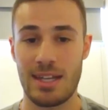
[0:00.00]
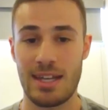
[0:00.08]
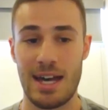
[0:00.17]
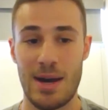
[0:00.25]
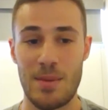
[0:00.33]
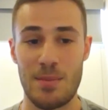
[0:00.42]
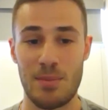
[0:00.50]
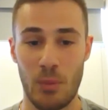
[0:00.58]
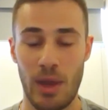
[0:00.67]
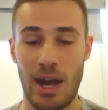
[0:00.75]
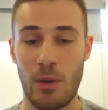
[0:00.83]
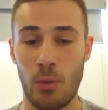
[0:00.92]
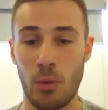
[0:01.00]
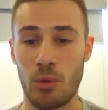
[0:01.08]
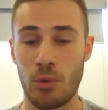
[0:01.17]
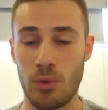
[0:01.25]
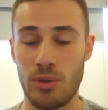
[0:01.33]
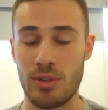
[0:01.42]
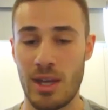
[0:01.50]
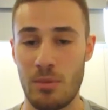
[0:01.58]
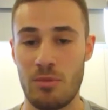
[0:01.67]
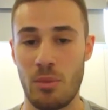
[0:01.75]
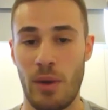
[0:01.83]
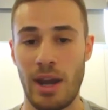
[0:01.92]
Um, we are all good and
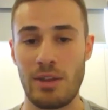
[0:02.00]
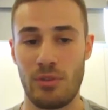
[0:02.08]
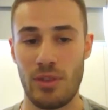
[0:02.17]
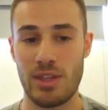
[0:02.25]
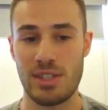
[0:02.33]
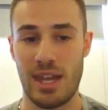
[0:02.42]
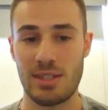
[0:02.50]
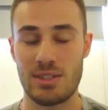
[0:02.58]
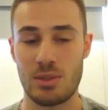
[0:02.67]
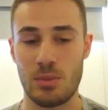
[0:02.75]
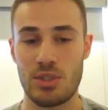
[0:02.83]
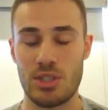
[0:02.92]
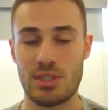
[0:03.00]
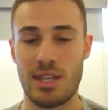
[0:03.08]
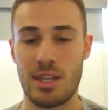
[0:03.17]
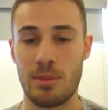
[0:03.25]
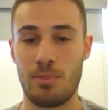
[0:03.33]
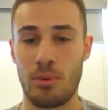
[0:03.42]
we've been waiting for these answers and we just needed the